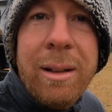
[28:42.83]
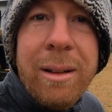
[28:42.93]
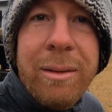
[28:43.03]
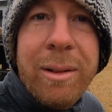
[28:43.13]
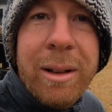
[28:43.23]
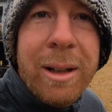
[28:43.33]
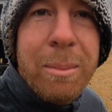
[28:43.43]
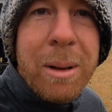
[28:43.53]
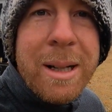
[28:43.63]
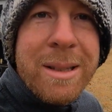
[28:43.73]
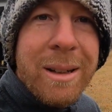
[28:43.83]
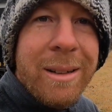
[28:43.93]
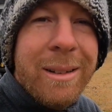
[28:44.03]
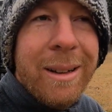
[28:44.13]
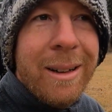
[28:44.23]
Definitely a place
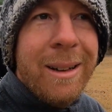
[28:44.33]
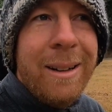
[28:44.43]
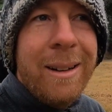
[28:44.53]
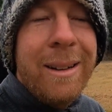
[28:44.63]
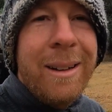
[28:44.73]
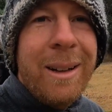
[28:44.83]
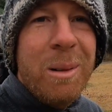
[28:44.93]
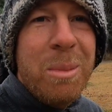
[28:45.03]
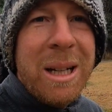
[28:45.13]
I'd come